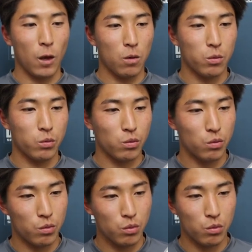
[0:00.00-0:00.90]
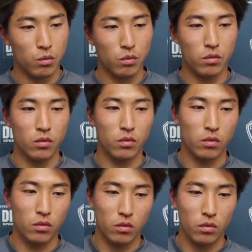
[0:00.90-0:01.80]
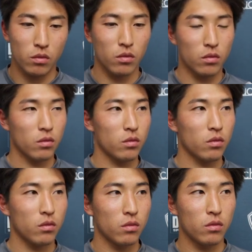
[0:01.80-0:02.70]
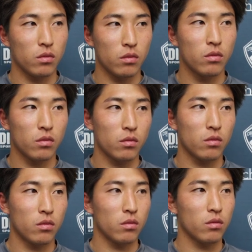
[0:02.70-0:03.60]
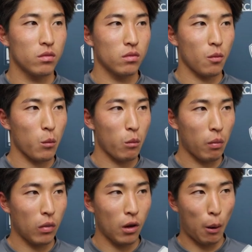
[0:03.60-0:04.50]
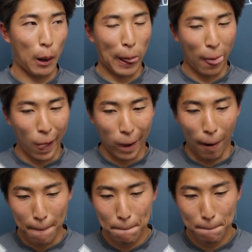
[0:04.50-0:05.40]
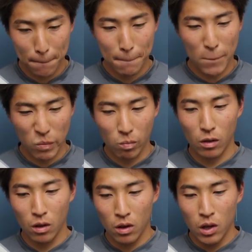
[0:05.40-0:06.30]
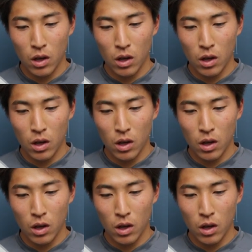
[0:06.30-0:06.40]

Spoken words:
how do you think that can translate, hopefully in the future, to more MLS games, you know, if you get the opportunity?